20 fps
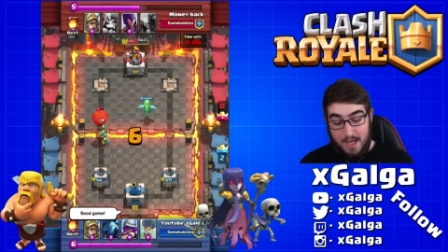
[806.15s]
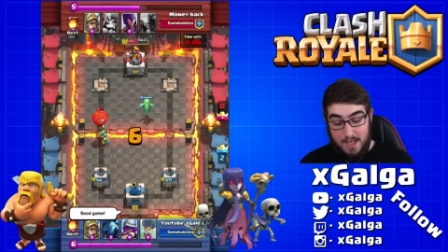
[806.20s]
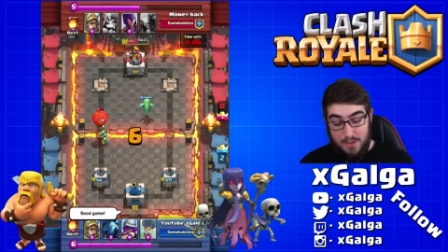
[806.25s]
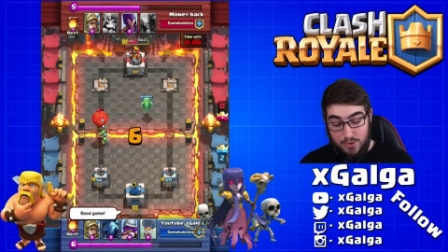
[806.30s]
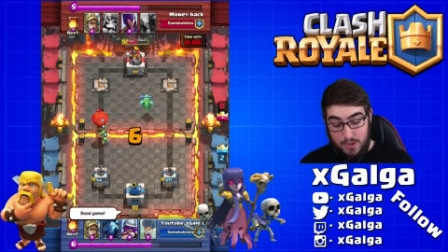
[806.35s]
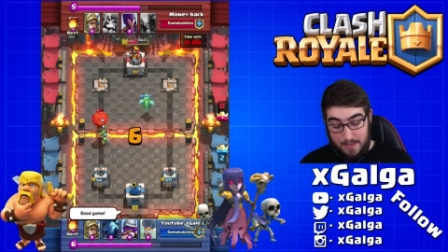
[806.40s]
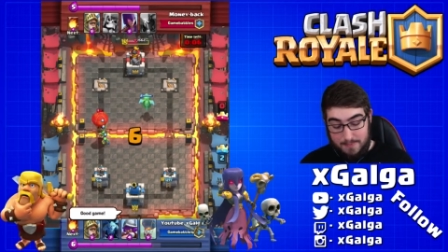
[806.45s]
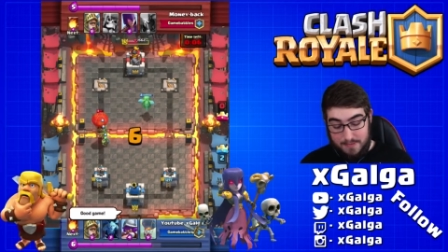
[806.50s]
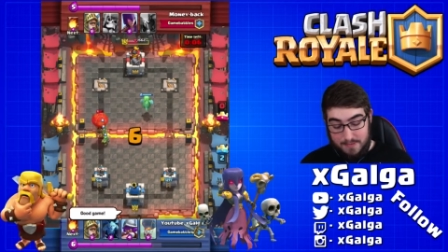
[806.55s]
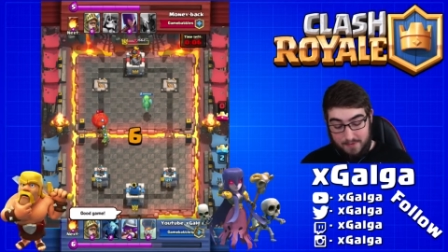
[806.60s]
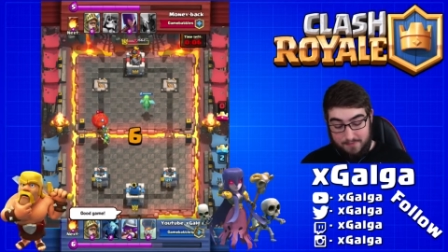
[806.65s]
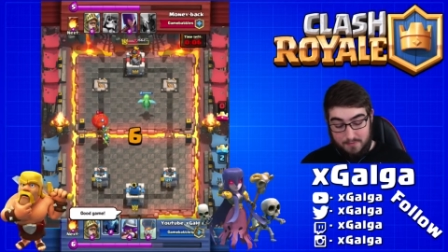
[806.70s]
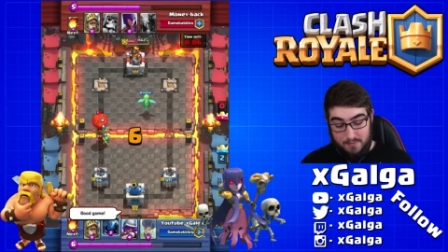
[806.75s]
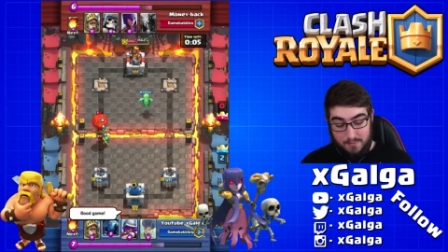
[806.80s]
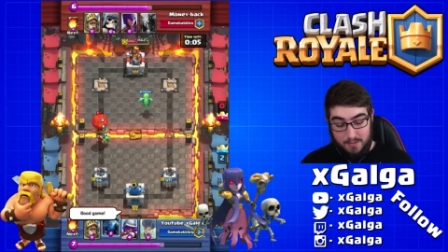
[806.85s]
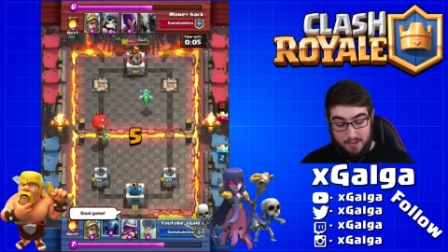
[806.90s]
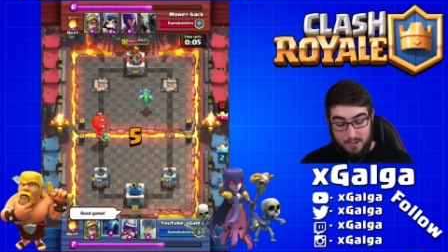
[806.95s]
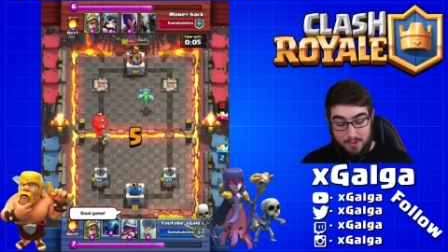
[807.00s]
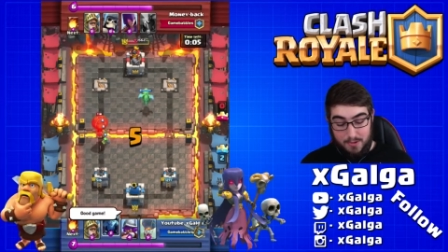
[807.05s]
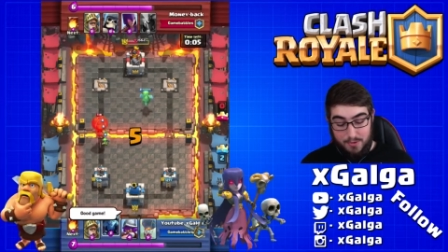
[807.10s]
He drops off
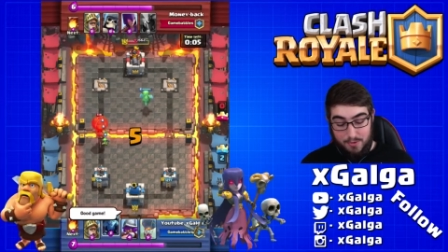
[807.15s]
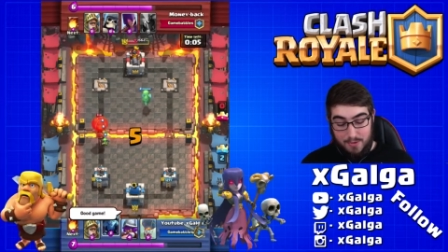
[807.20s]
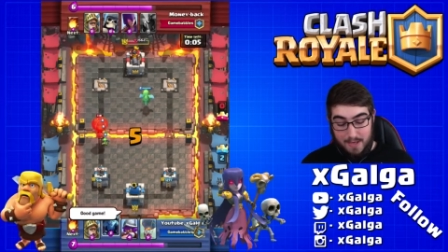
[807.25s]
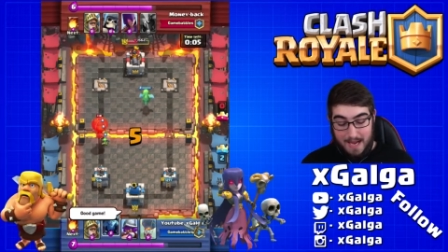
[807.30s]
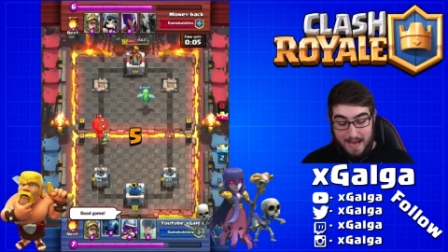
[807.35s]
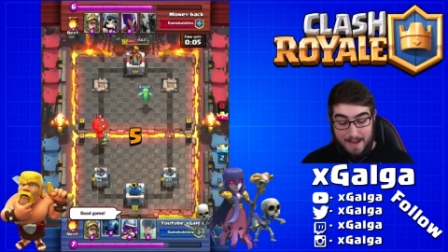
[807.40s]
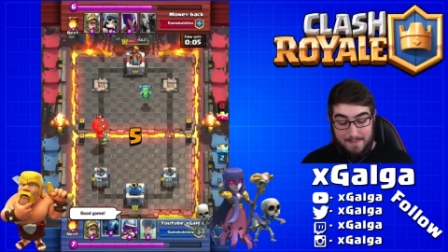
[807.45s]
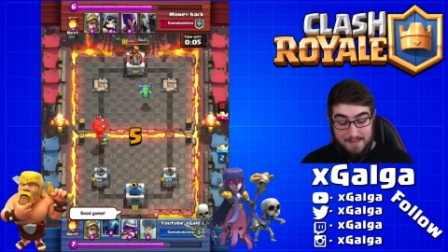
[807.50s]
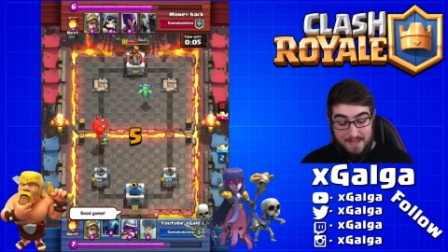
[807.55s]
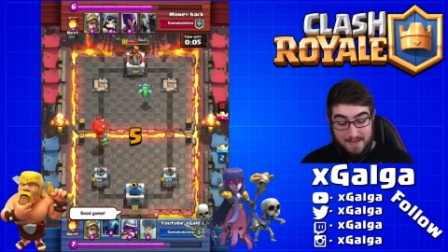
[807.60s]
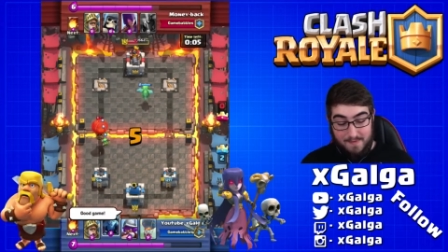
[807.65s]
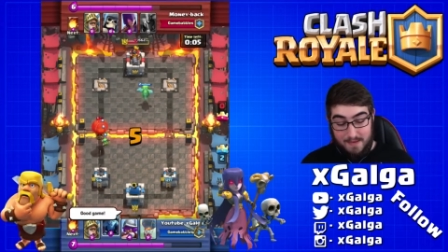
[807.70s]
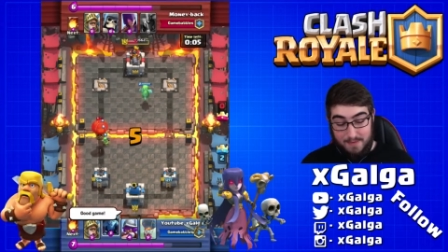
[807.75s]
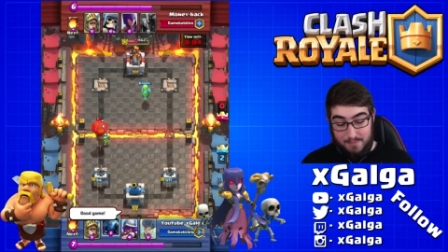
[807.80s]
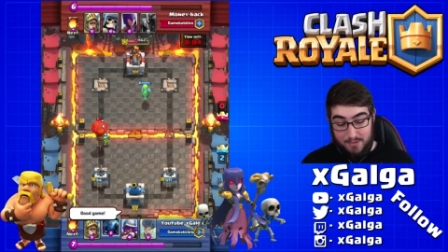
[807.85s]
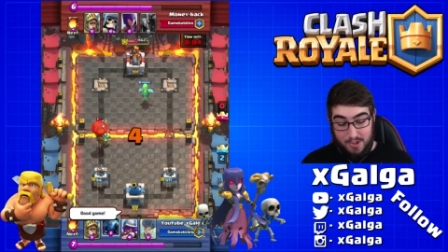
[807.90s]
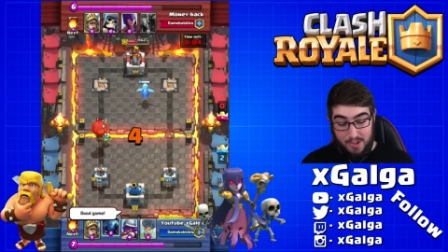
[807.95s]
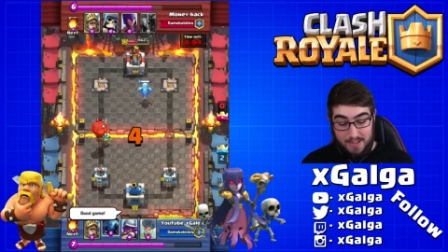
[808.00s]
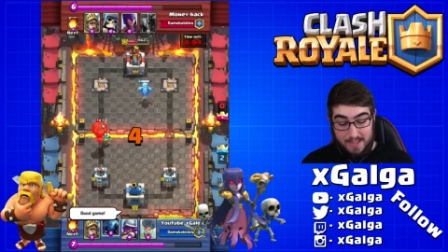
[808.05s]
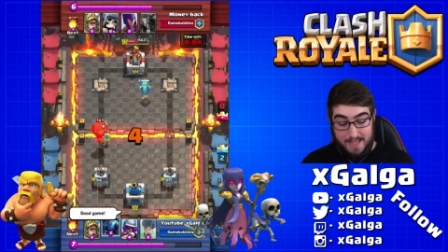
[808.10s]
the balloon. I'm giving
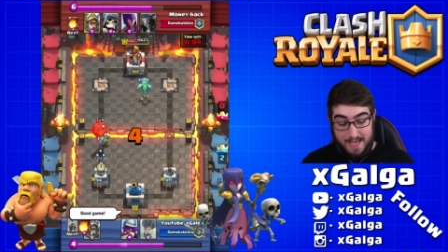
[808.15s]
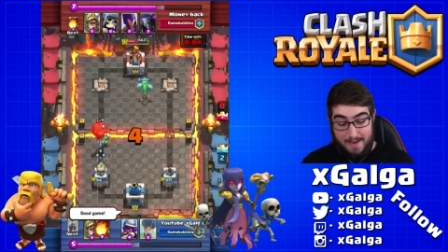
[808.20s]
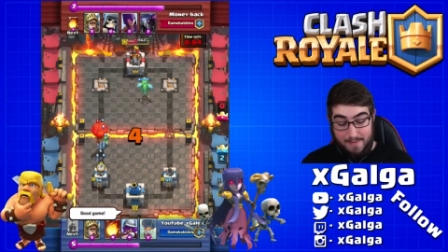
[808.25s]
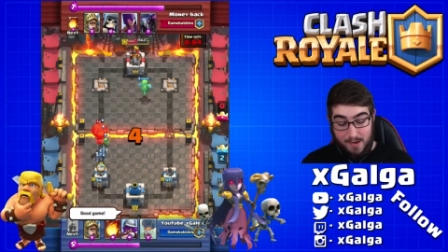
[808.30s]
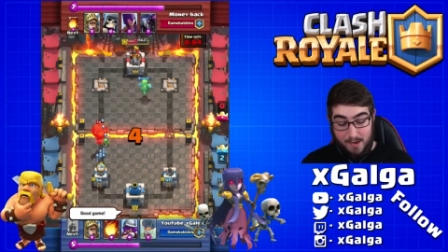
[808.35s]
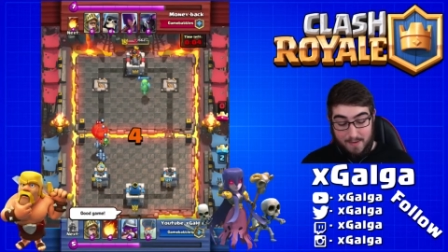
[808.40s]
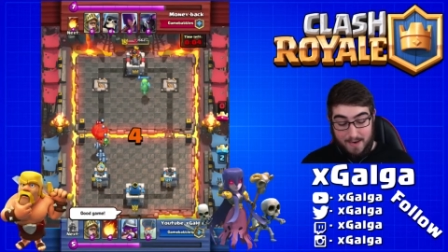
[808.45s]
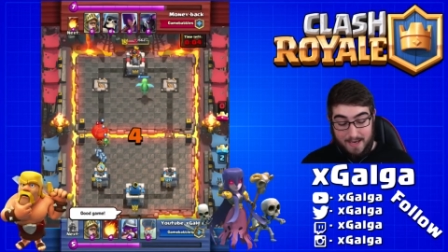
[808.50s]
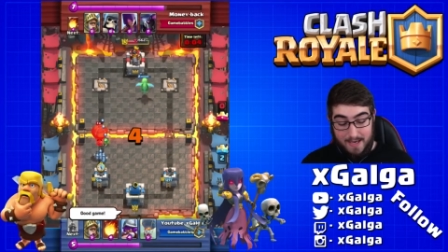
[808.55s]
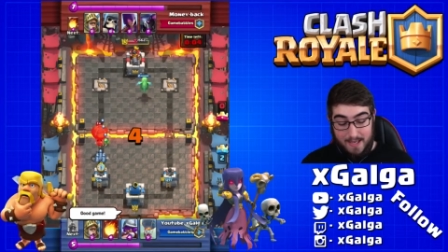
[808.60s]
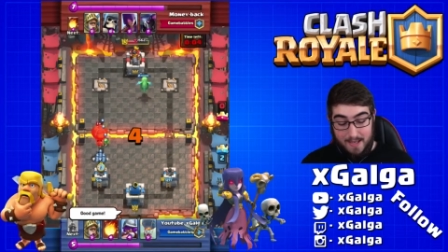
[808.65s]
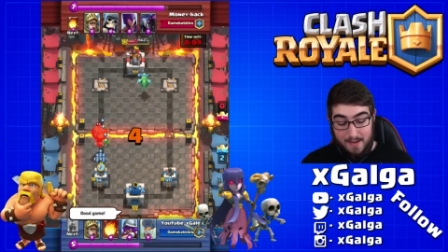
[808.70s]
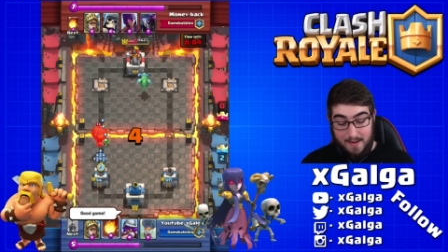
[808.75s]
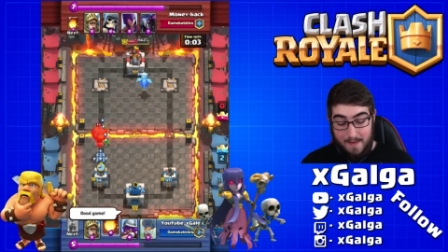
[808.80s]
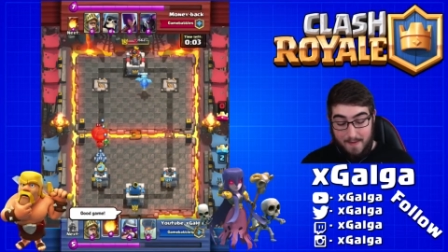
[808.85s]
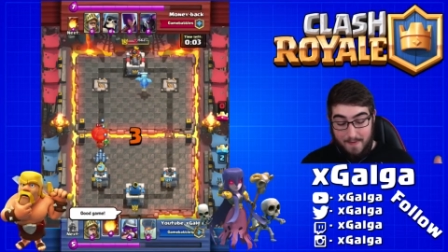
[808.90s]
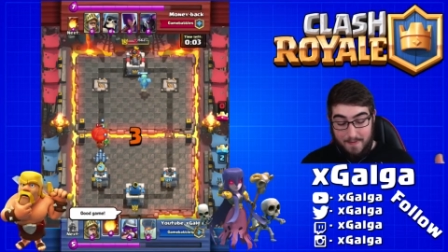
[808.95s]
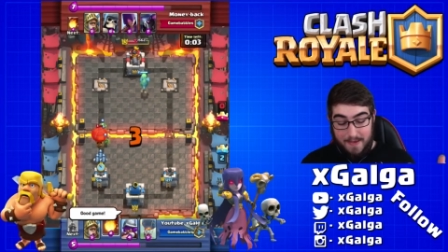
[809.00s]
him good game already.